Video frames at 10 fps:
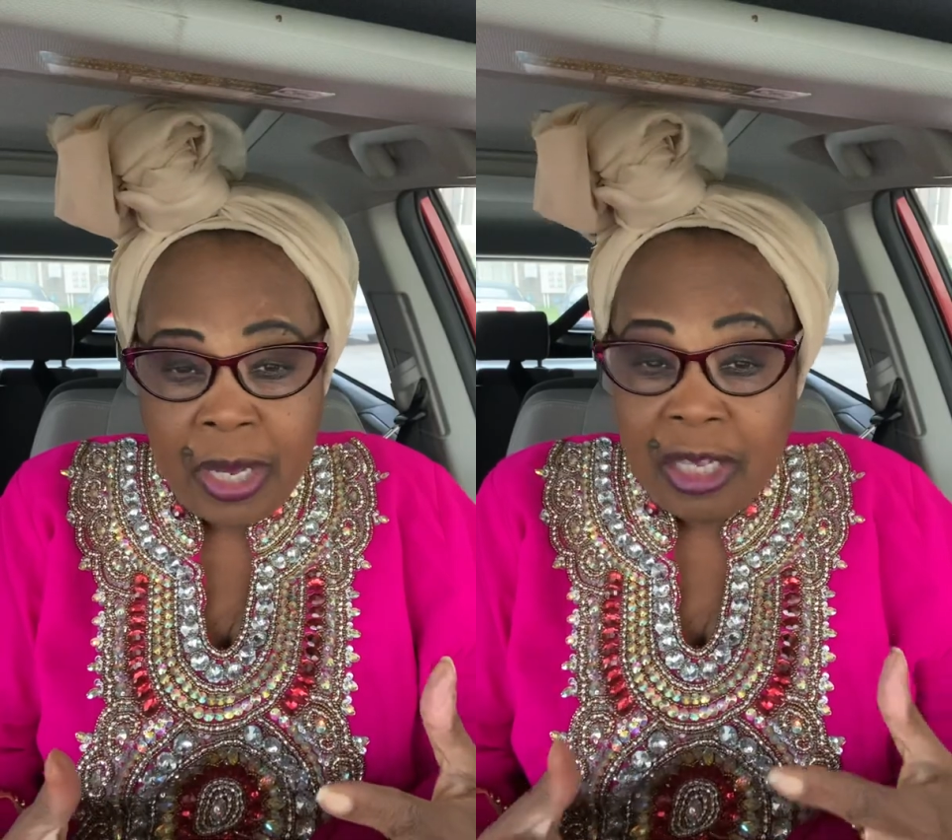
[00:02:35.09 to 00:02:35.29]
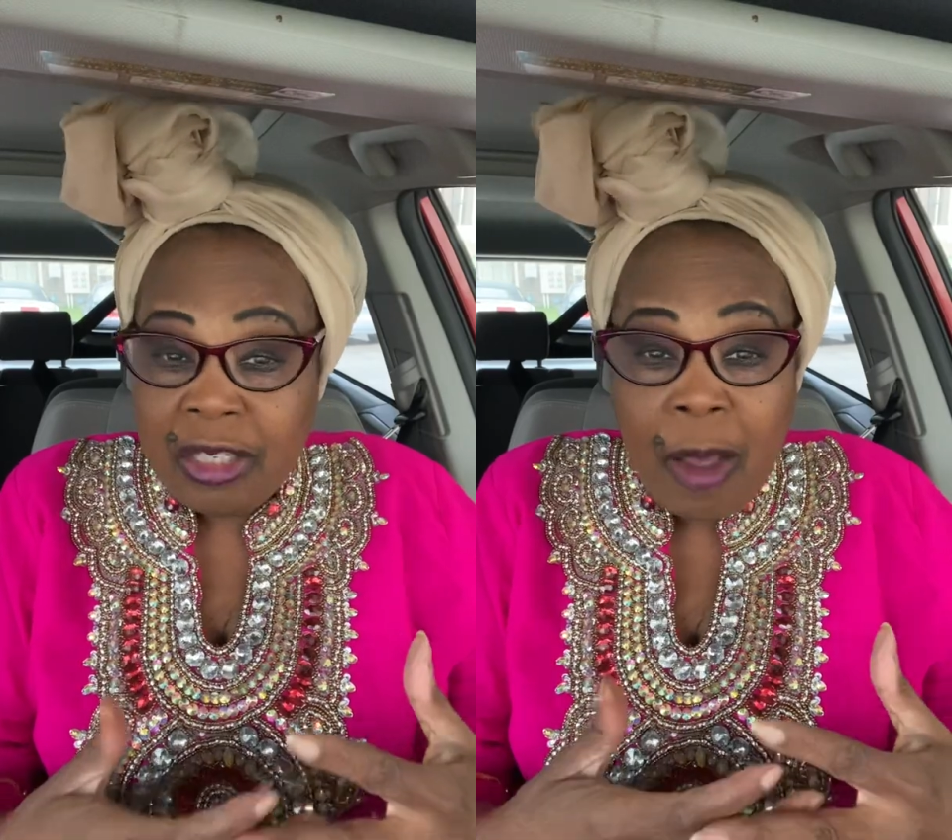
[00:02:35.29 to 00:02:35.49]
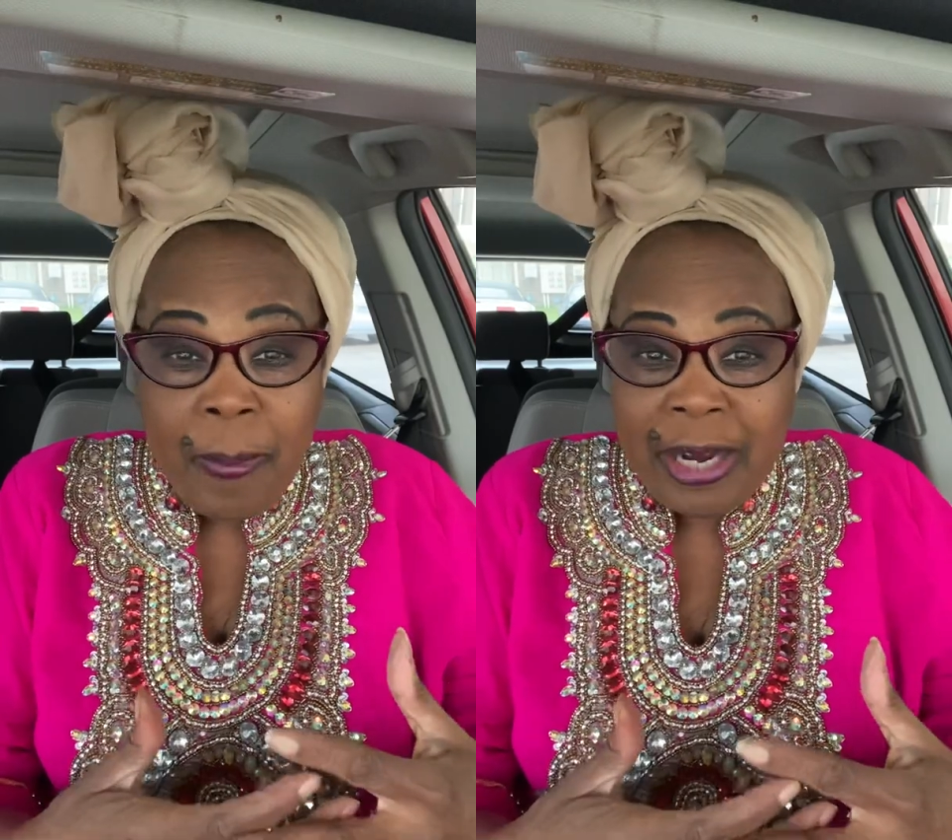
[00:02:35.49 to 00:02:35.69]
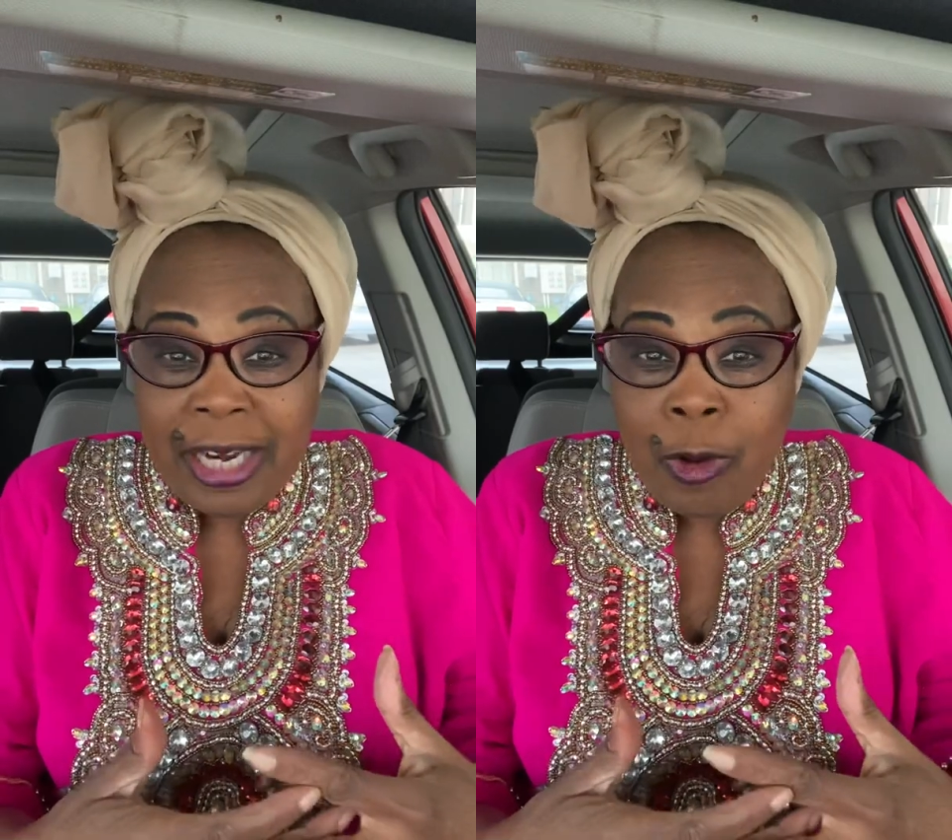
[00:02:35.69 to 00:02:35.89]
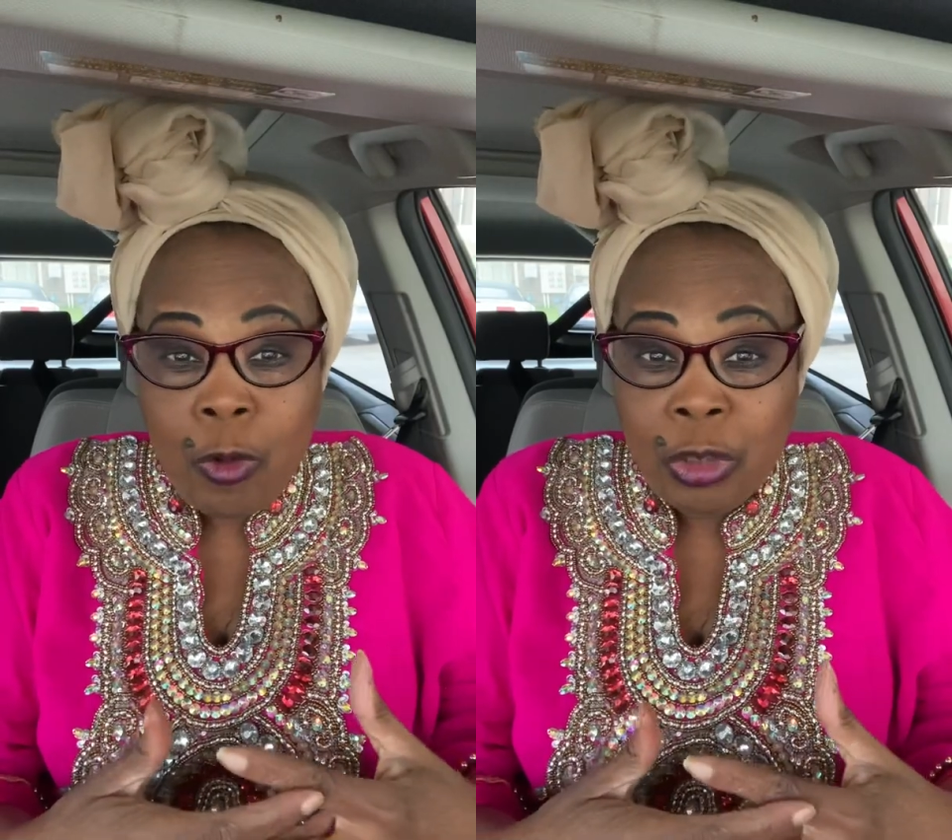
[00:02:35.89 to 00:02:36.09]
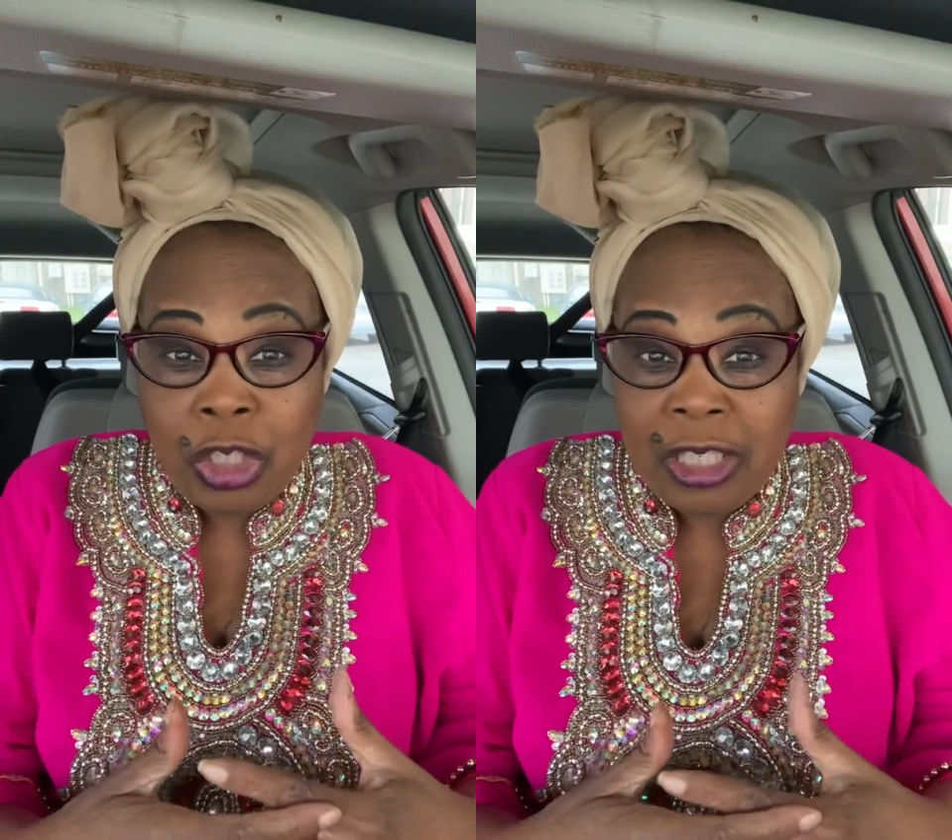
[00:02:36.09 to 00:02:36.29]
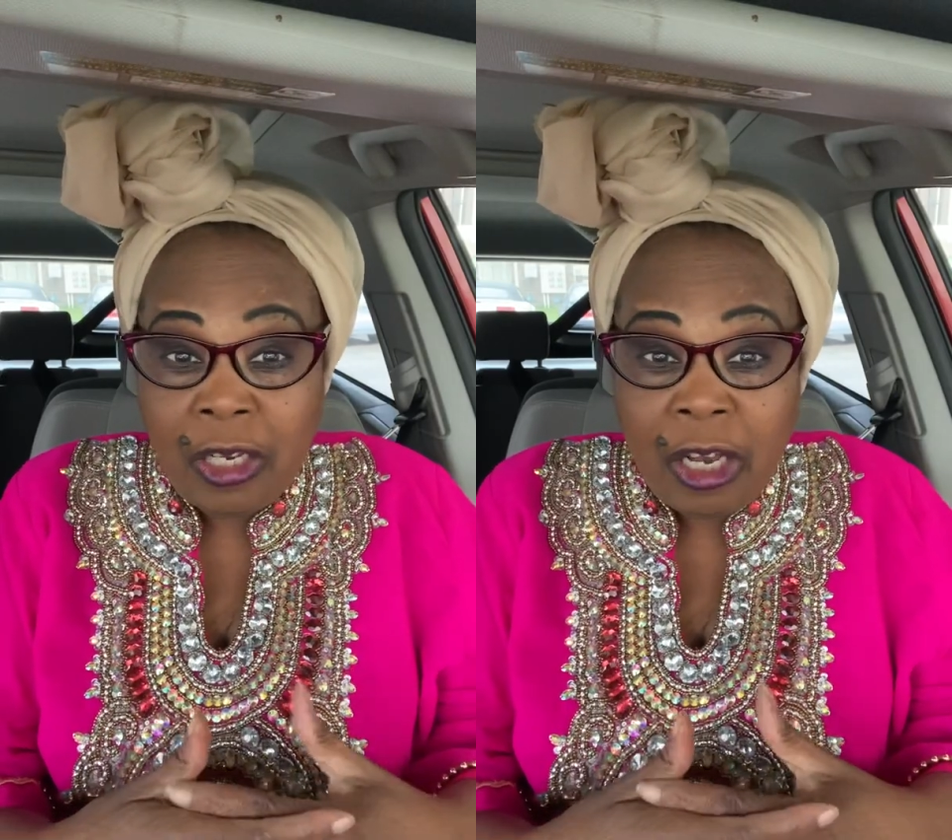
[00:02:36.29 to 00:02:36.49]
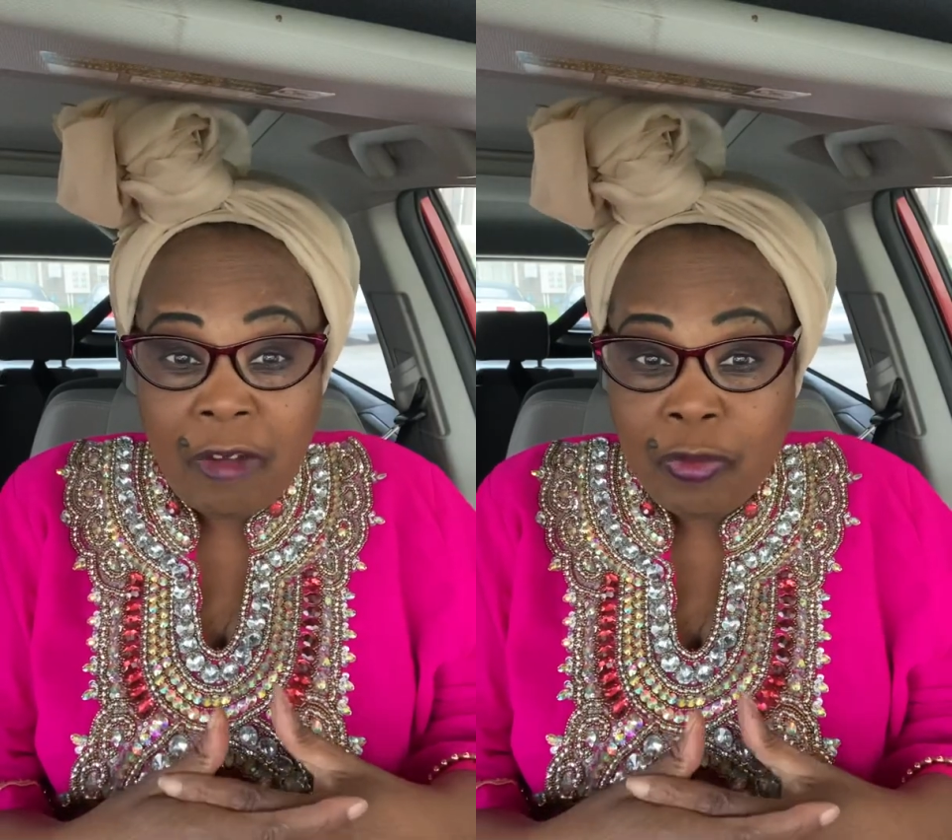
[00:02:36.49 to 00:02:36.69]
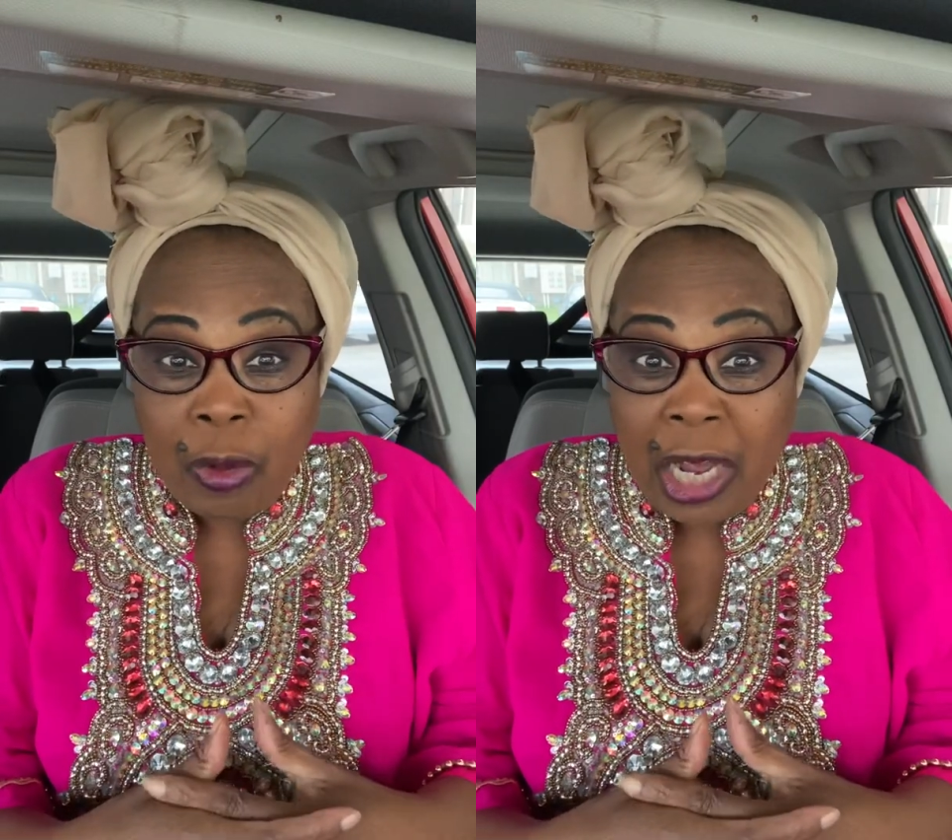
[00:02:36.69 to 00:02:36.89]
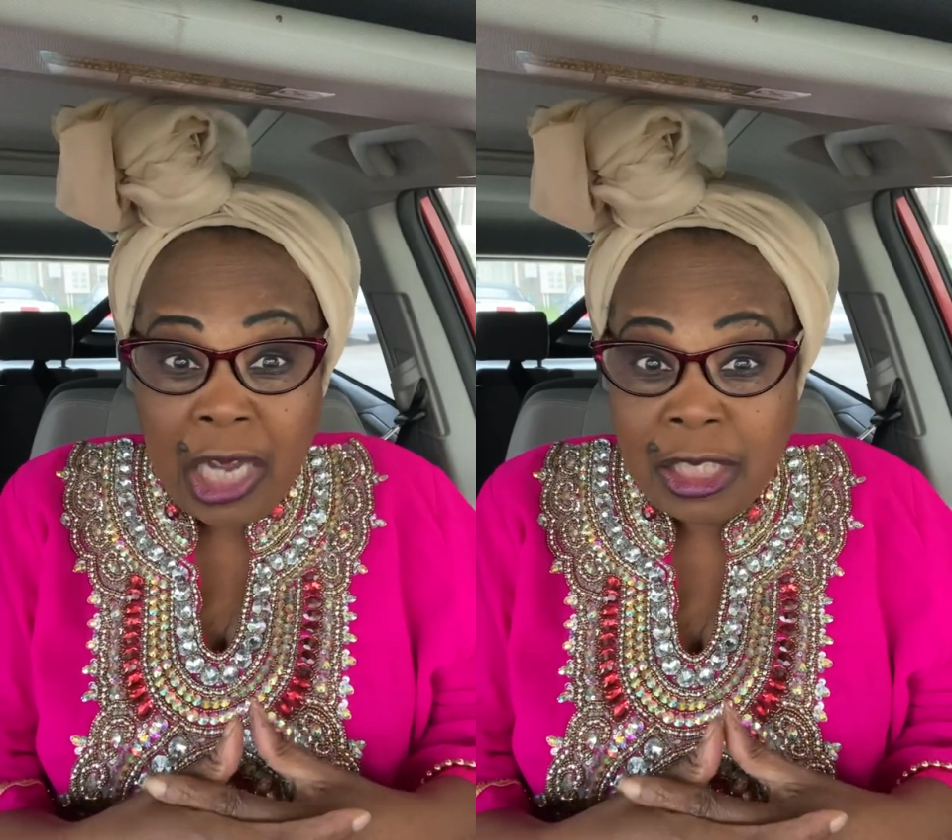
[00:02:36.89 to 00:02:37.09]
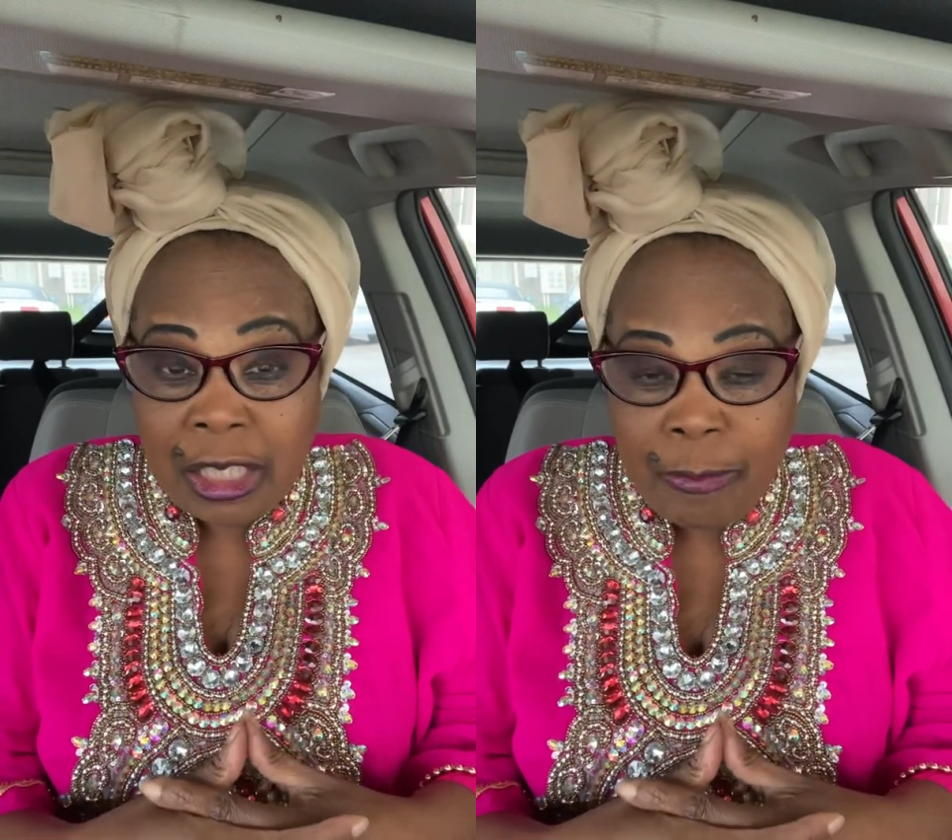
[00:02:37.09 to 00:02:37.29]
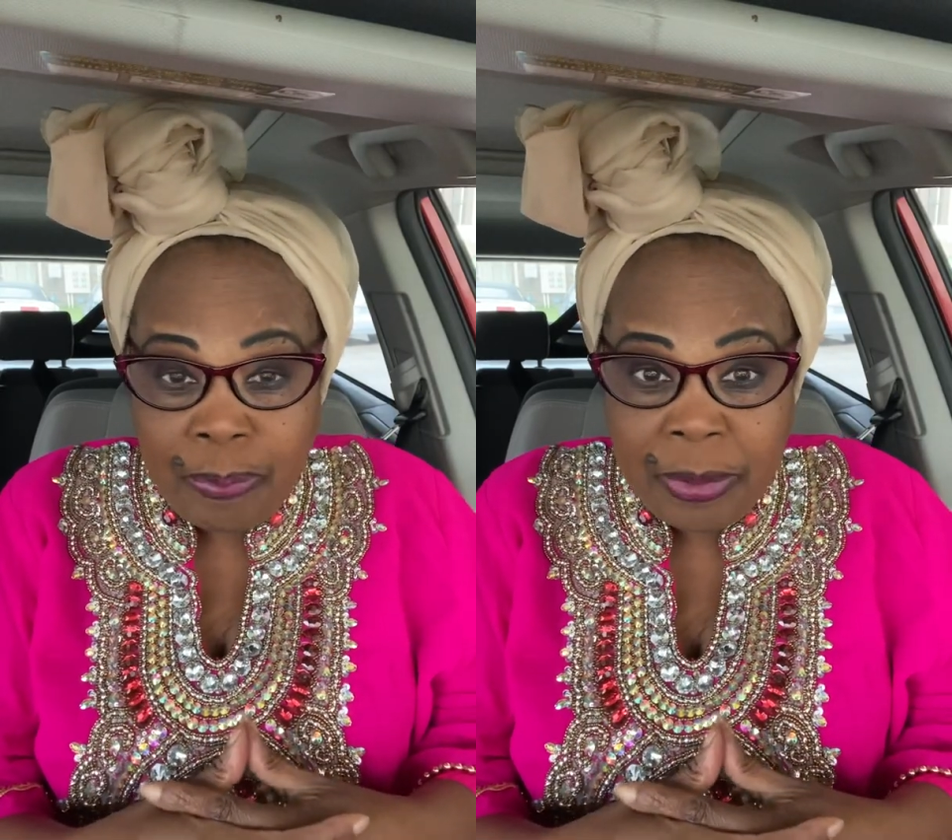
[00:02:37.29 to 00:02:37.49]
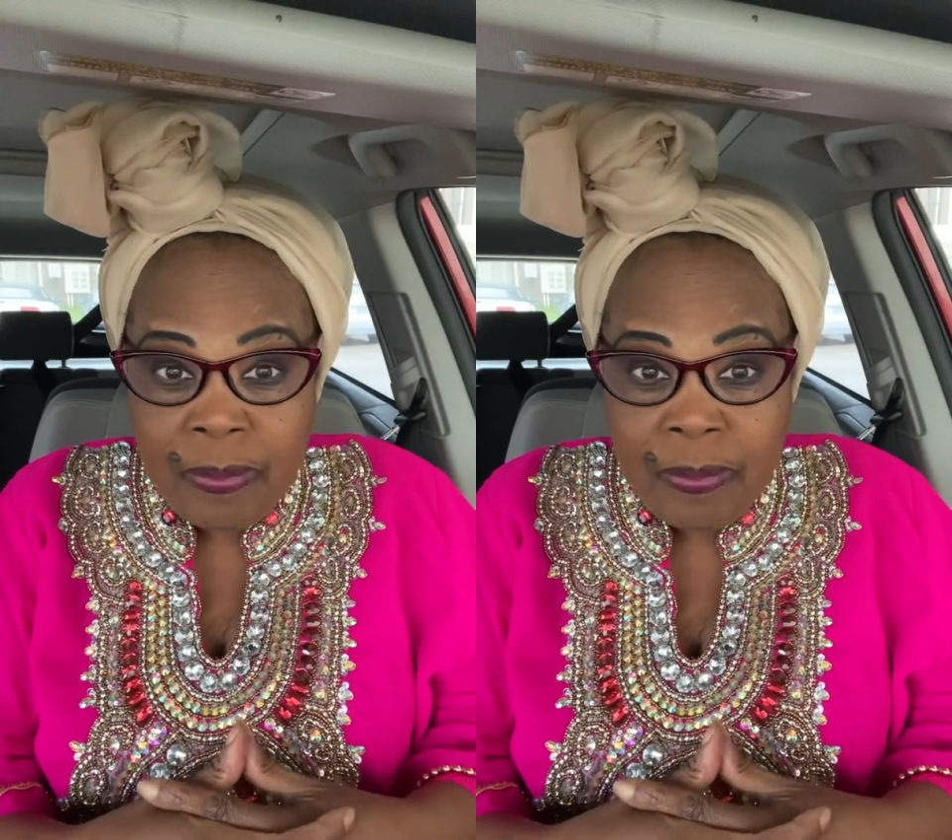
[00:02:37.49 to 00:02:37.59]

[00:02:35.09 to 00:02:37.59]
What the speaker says: Somebody who just loves to gossip,